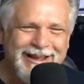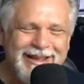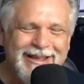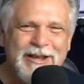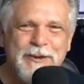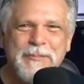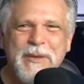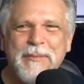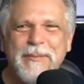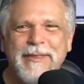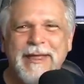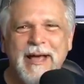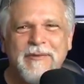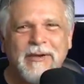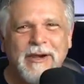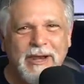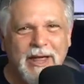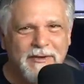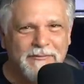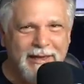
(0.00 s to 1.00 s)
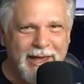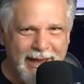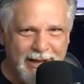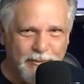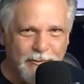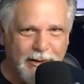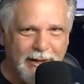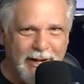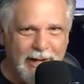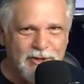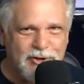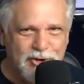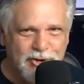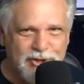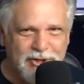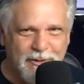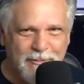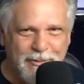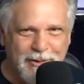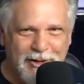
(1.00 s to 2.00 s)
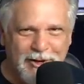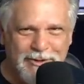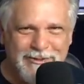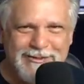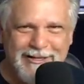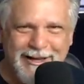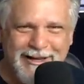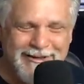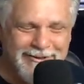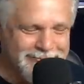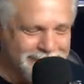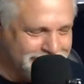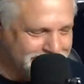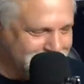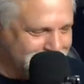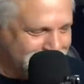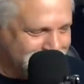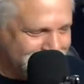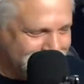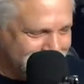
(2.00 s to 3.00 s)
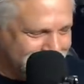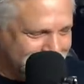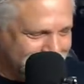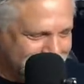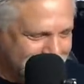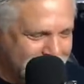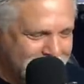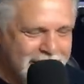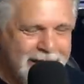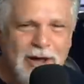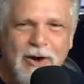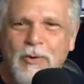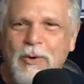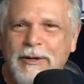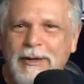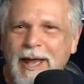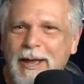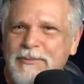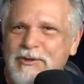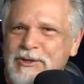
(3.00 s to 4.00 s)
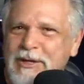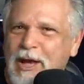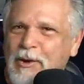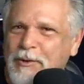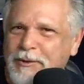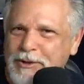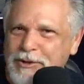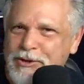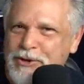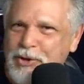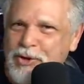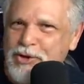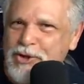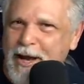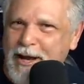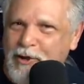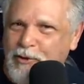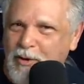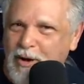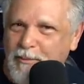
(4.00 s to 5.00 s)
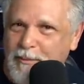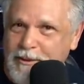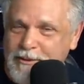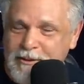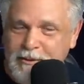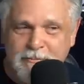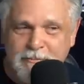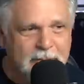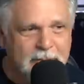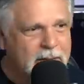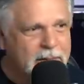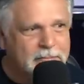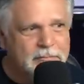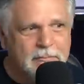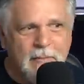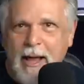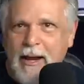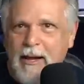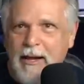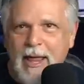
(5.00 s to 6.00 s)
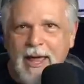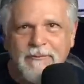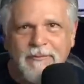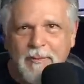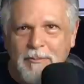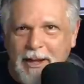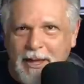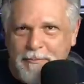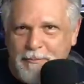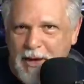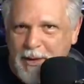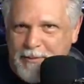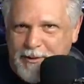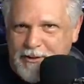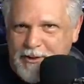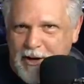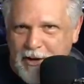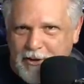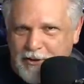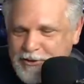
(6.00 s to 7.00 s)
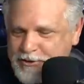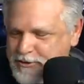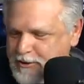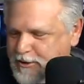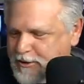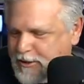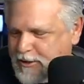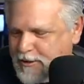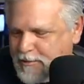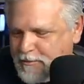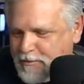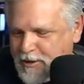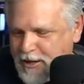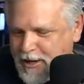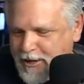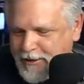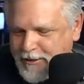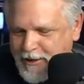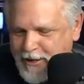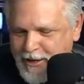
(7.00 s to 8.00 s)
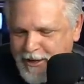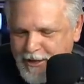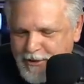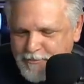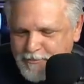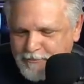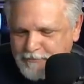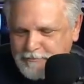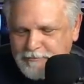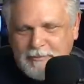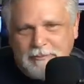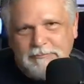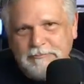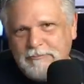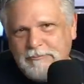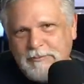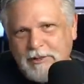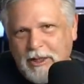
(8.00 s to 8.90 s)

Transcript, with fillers: the people that have a love-hate relationship, you know, it's like, well, now I'm stuck with these 2 giant gouramis. I love them like puppy dogs, but, you